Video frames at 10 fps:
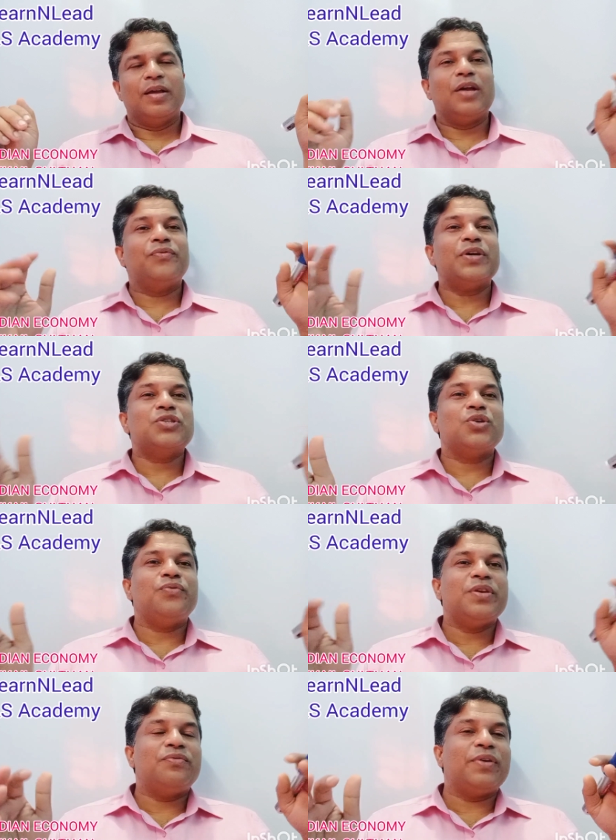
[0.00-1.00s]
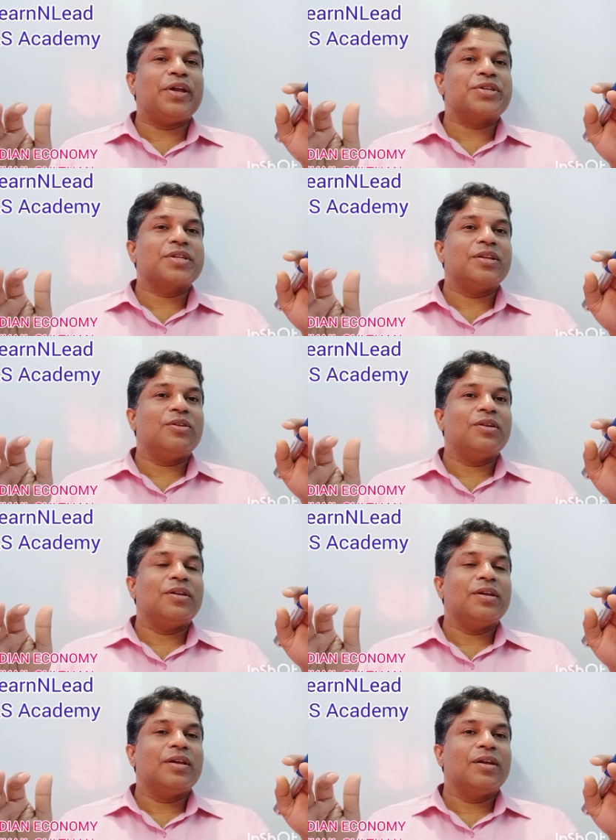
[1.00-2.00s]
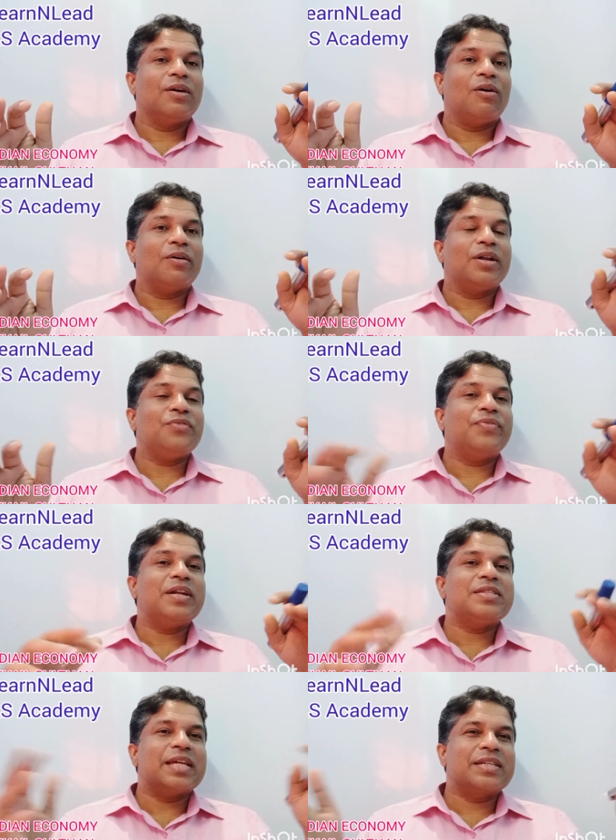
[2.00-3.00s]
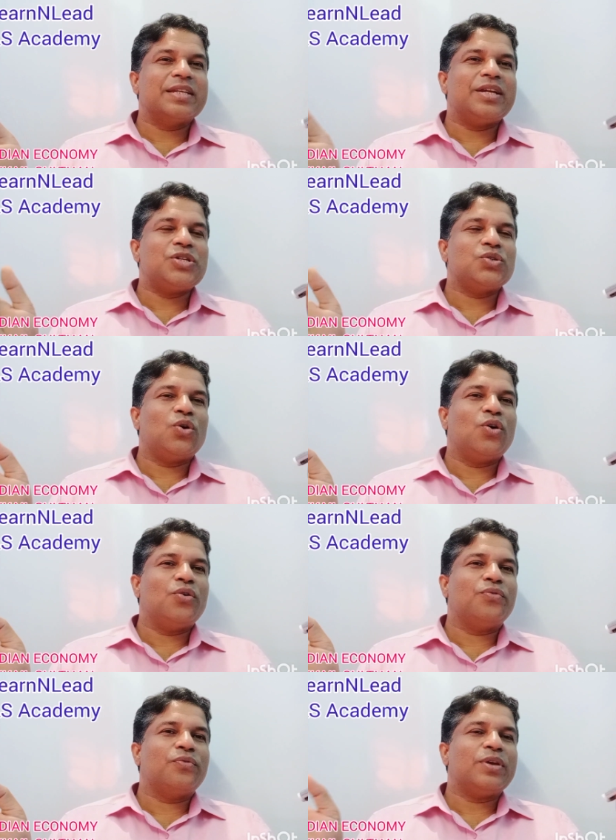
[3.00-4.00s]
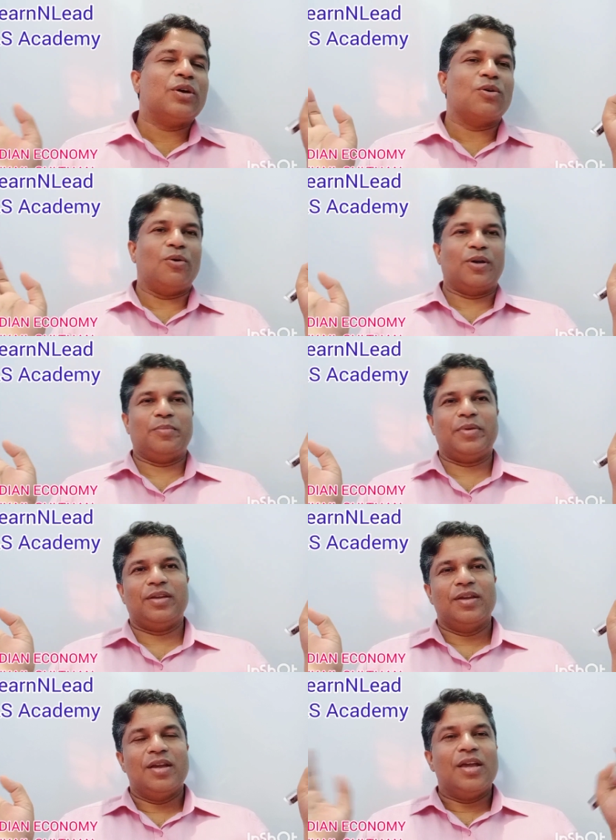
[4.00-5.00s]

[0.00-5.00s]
effects of inflation on different sectors of economy,